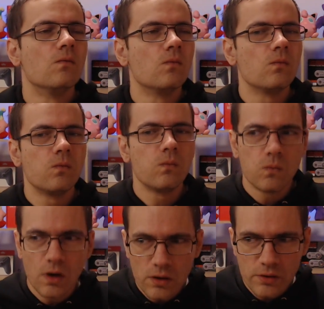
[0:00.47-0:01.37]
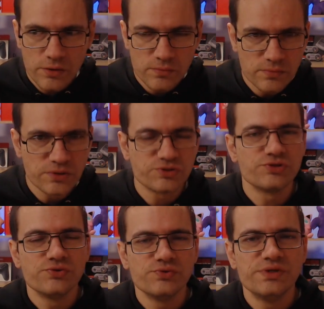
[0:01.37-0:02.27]
Welcome
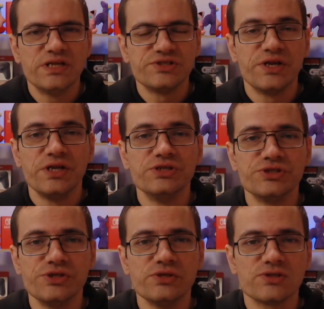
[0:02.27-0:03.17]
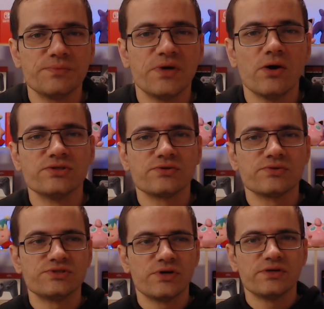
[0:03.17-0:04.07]
to Nintendo Ninja News. I'm your host, Chris
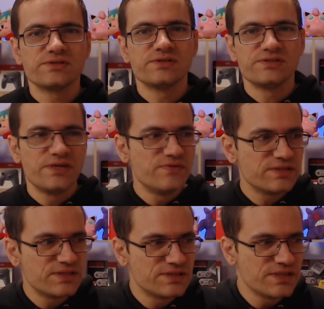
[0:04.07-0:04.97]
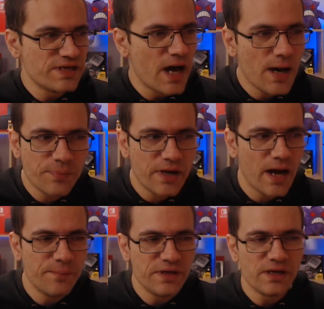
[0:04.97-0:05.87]
Tysis, and this is the
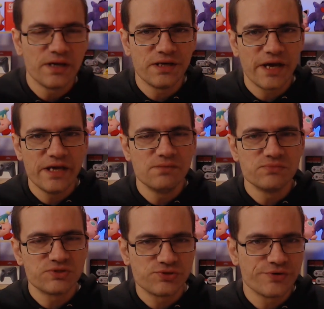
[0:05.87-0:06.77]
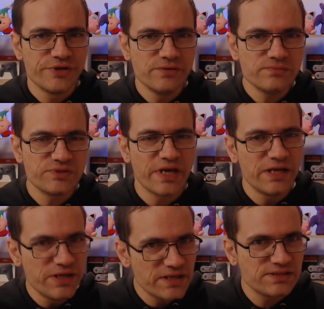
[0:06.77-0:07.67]
upcoming game streams.
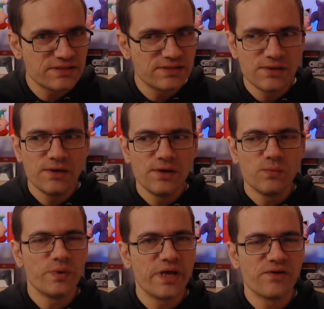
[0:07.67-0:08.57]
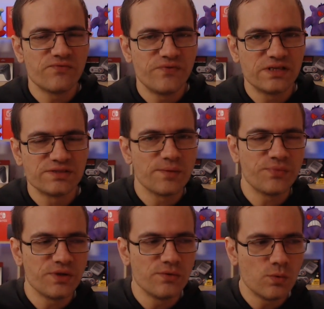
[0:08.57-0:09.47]
And yes, we have fixed up
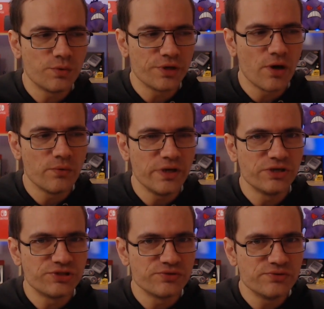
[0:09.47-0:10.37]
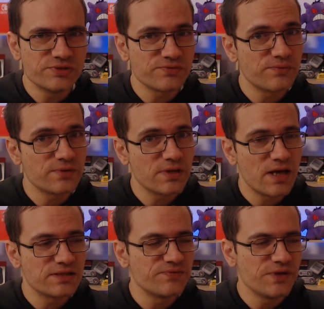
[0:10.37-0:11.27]
the audio issues from the
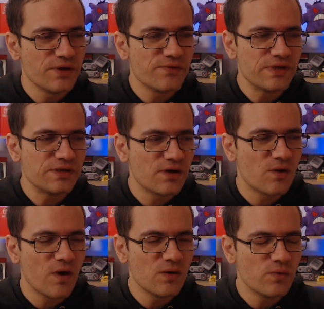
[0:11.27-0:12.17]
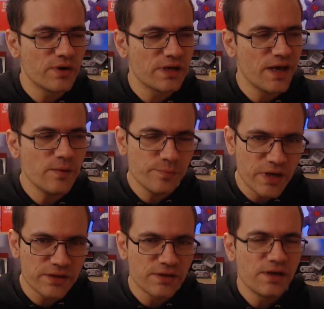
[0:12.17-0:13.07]
last video that didn't quite work out,
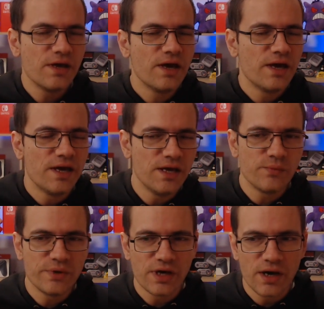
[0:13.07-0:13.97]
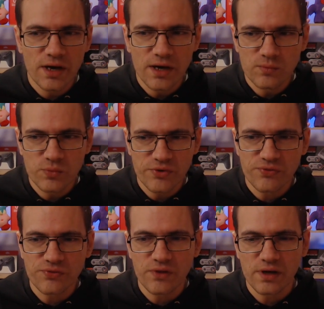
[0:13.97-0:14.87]
but here we are
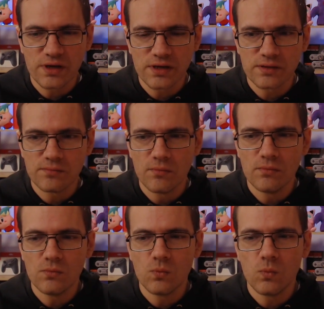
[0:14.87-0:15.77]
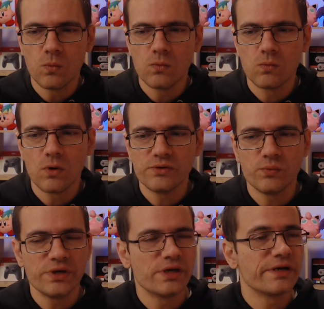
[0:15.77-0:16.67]
with um, what
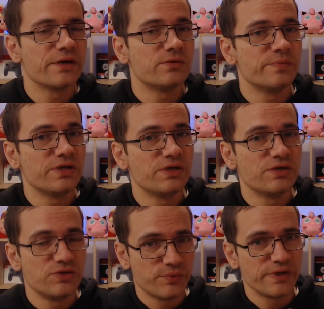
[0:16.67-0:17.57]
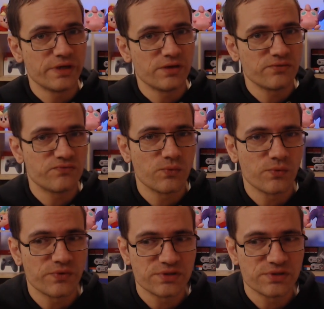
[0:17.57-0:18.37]
we are going to be doing for this